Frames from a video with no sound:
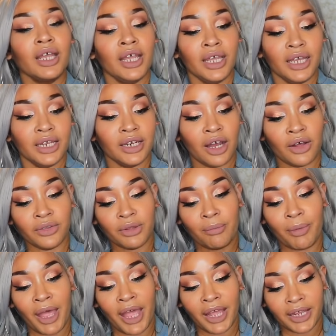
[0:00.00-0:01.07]
And on the
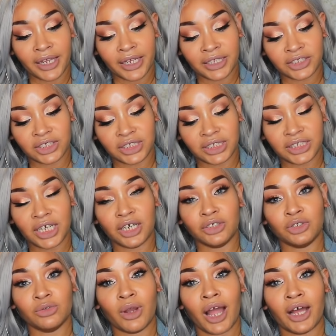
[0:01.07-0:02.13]
back, it just
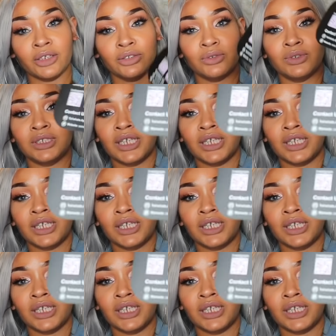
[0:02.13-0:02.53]
tells you how to